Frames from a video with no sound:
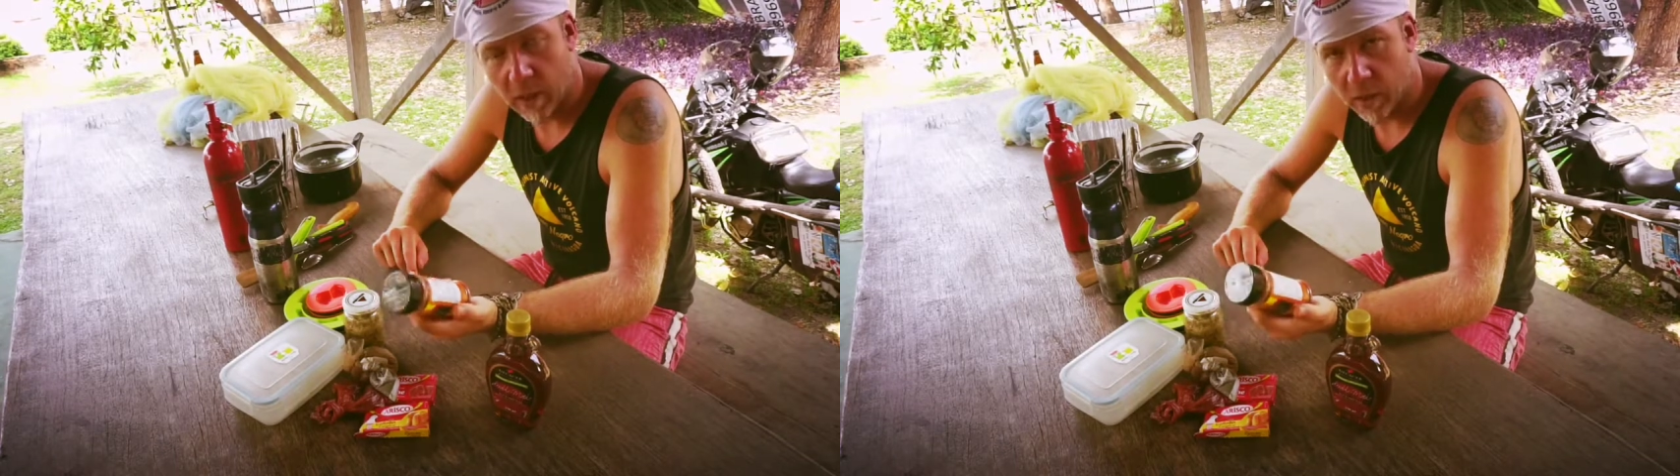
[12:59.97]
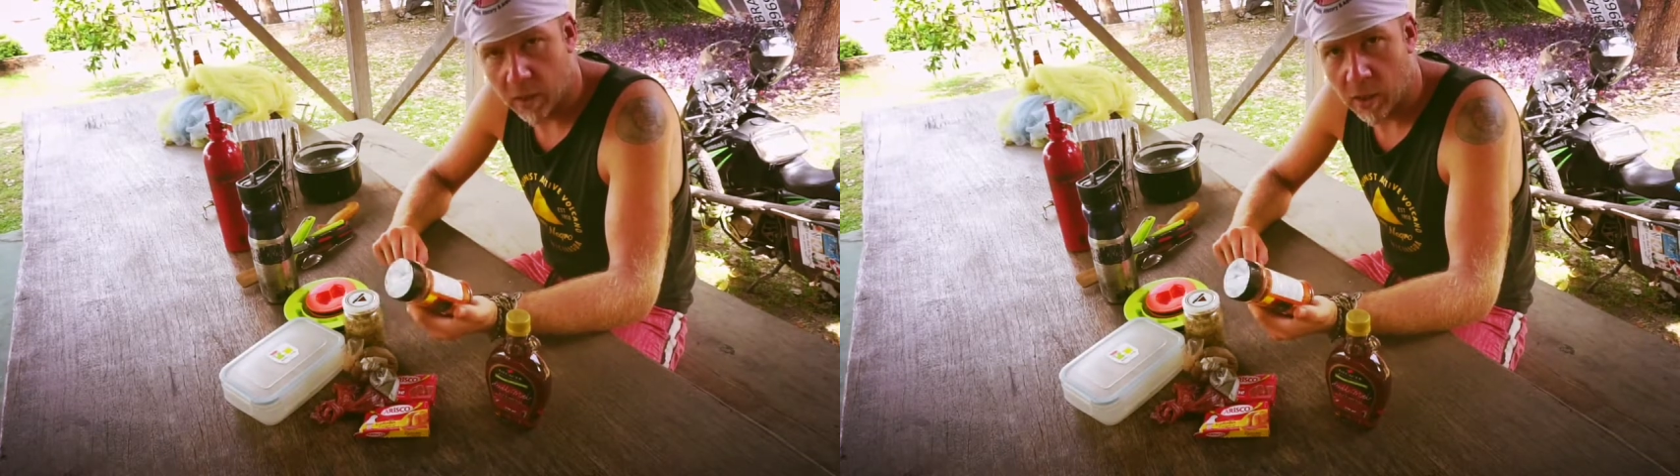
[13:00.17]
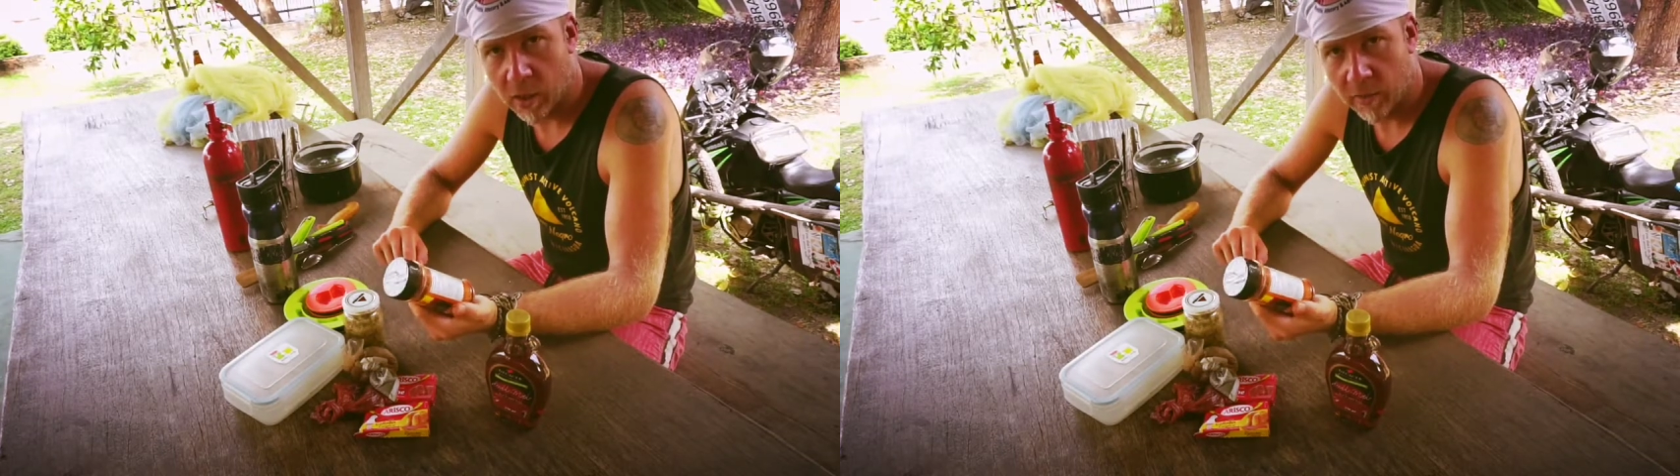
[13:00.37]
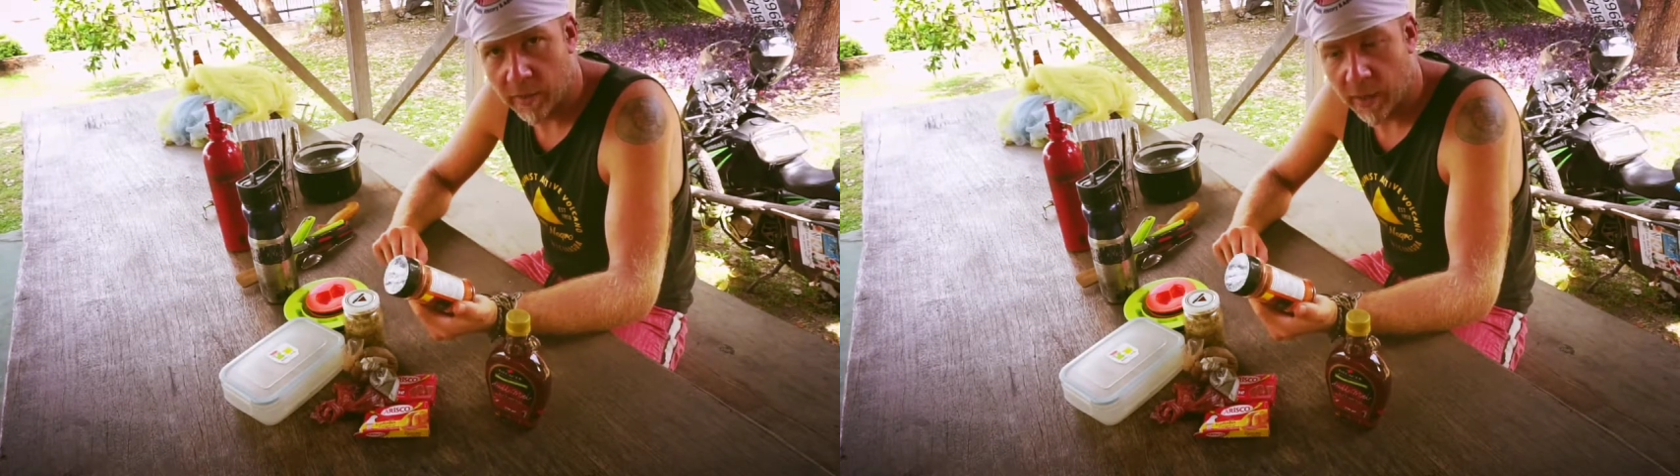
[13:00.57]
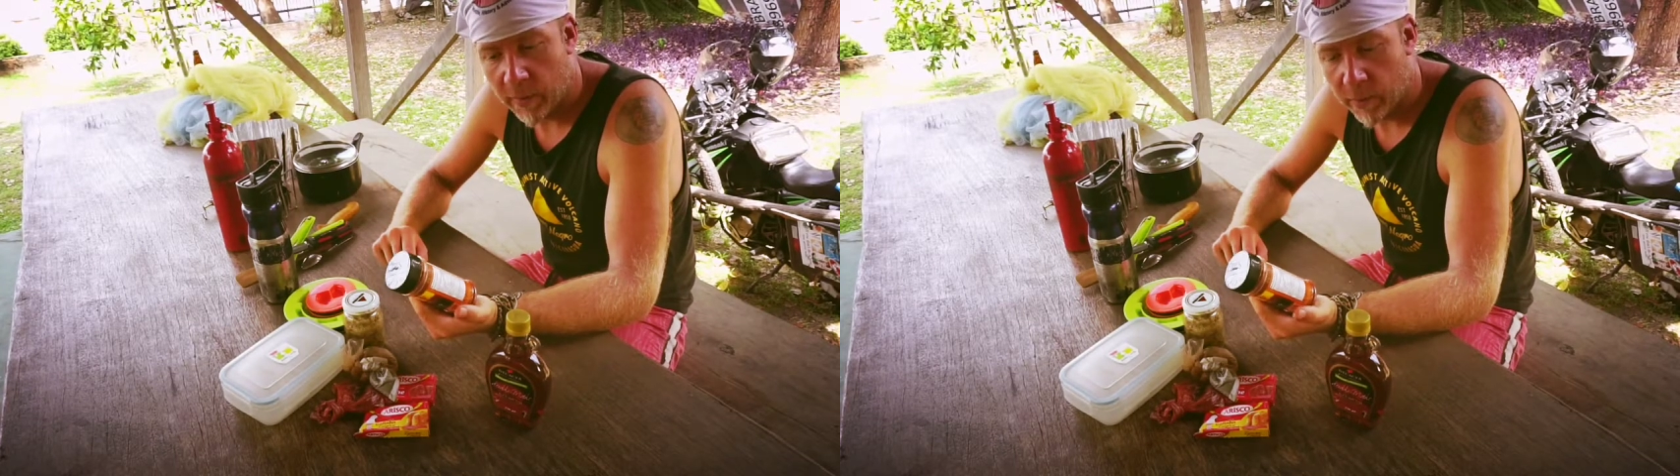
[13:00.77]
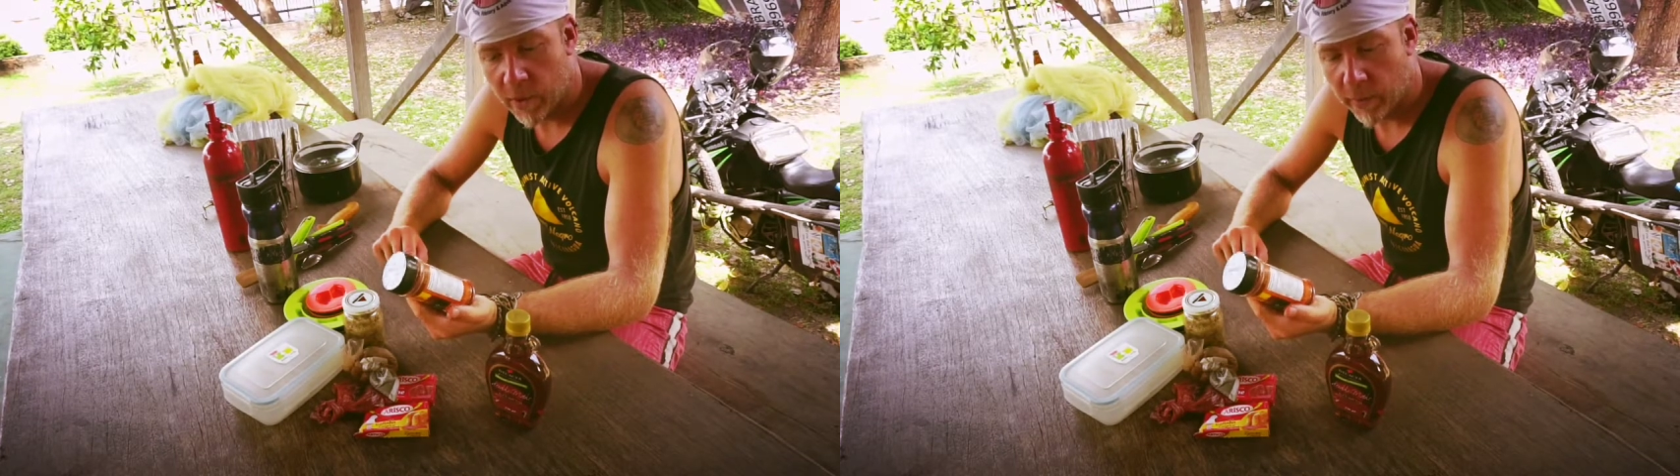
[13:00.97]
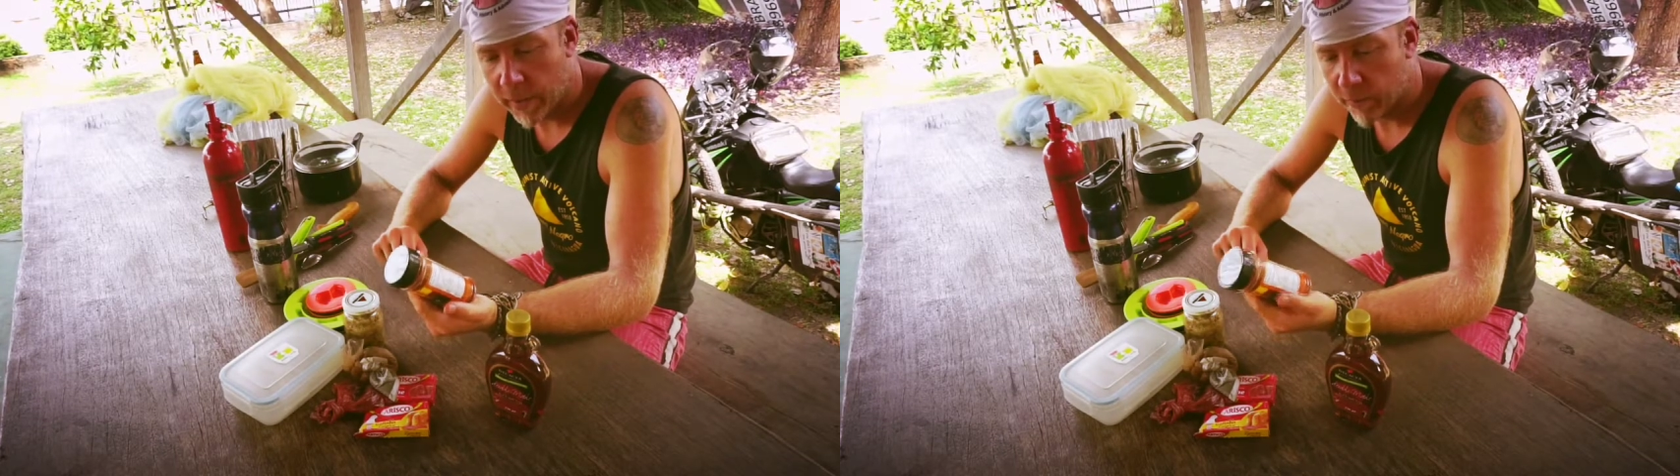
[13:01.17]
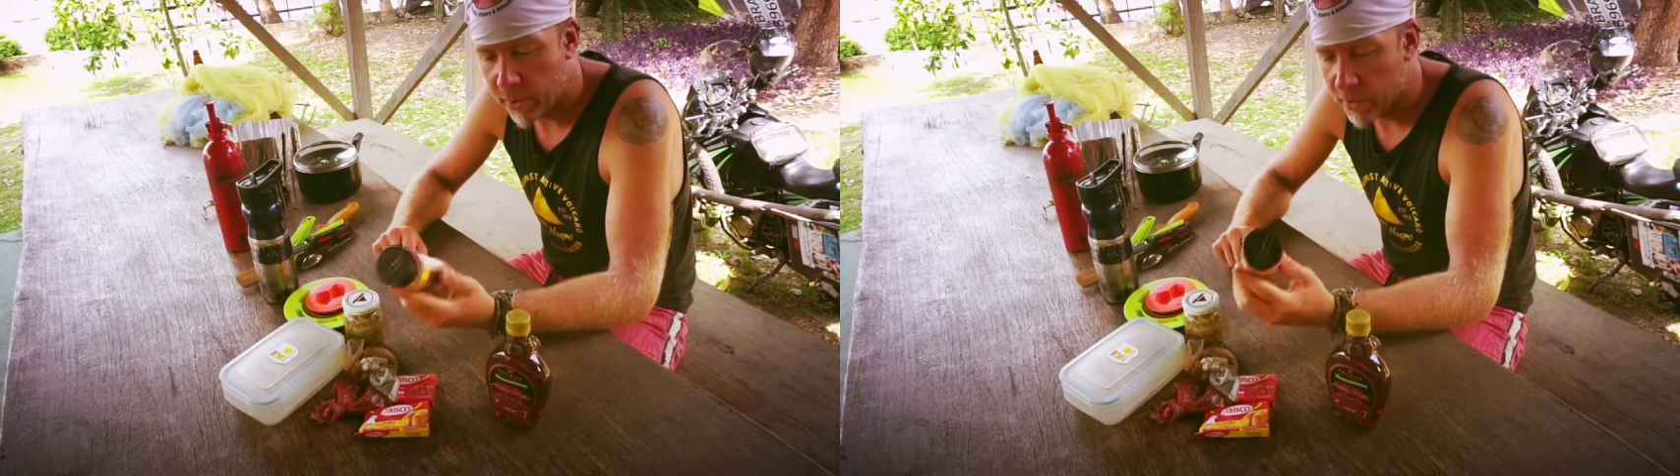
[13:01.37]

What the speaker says: a long time when you're biking by